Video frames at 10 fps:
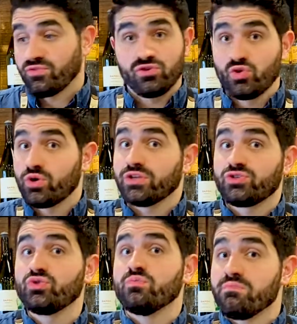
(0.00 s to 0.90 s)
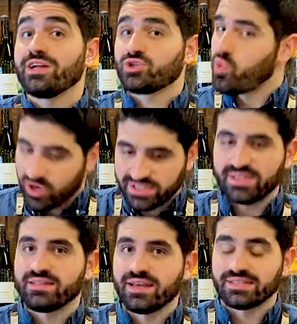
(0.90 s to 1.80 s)
you could do much worse
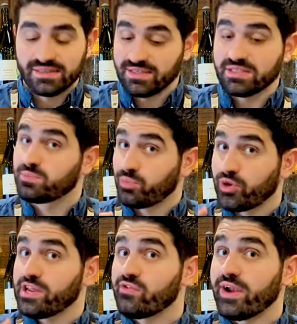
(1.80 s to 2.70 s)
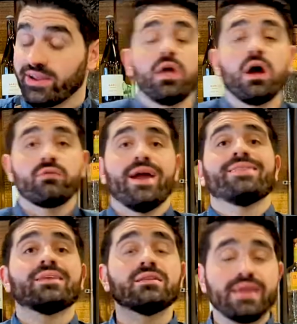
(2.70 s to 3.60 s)
than this, and this is pretty great. All right,
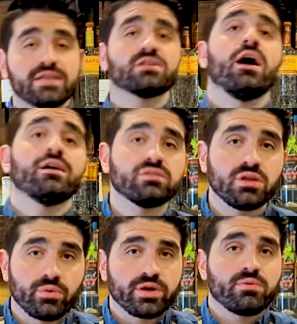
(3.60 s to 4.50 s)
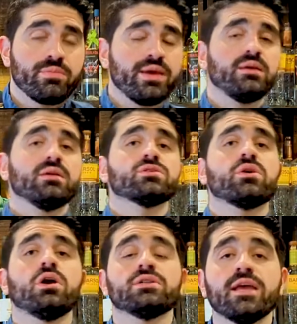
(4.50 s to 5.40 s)
the next cocktail that we're gonna be making is
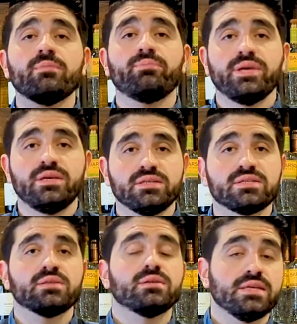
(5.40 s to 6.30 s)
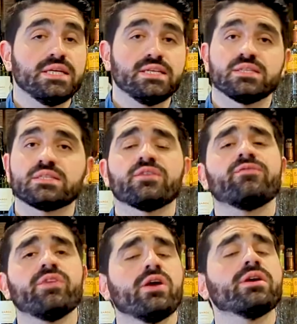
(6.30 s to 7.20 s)
called a bee's knees. It's a
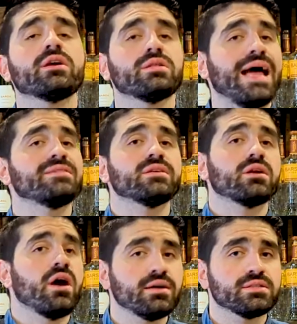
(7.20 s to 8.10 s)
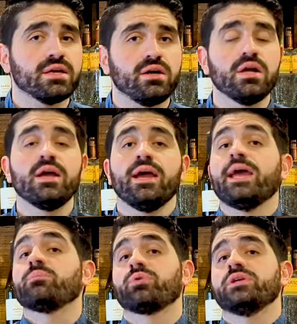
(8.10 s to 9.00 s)
very classic cocktail
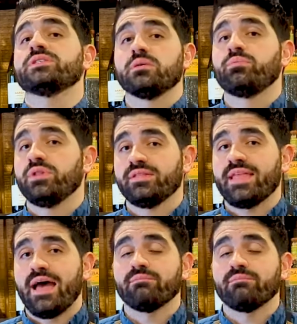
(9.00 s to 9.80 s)
and pretty simple at that.